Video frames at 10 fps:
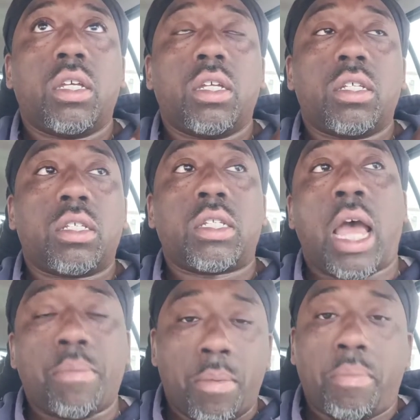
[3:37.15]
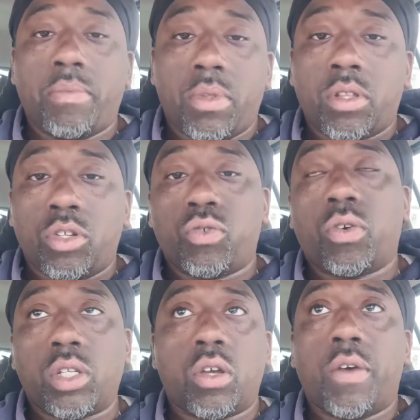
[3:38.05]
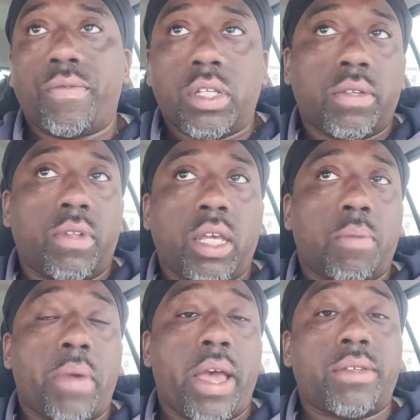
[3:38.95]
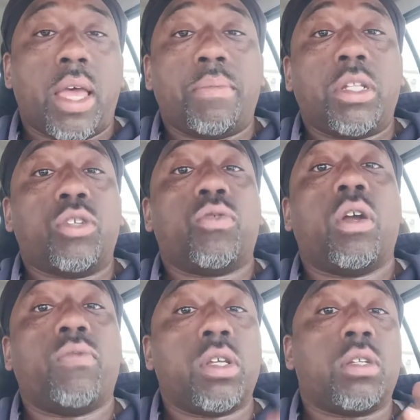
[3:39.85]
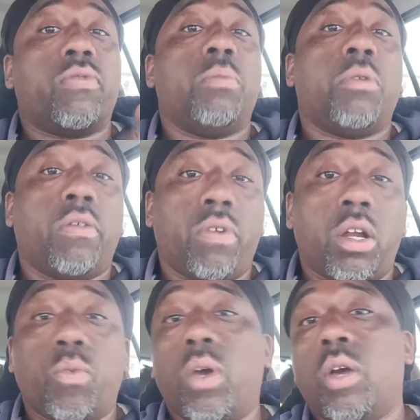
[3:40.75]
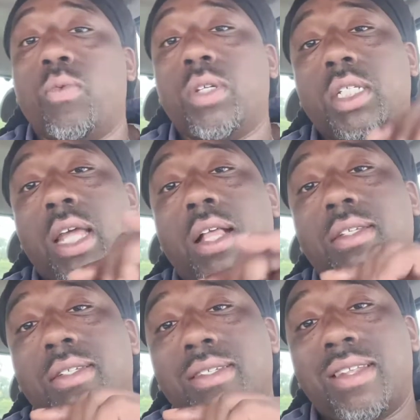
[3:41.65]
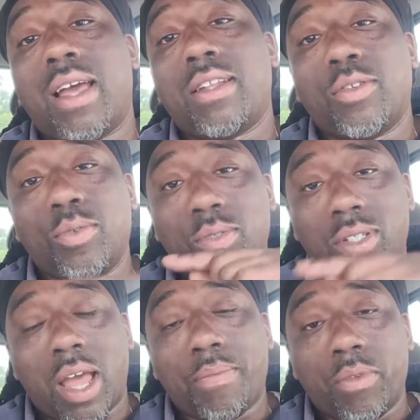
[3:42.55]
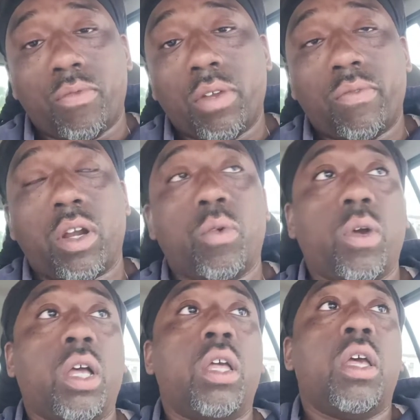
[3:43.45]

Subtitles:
stop Detroit's offense if they get pass happy. Detroit runs the football very well, which Dallas does not do, stop the run very well.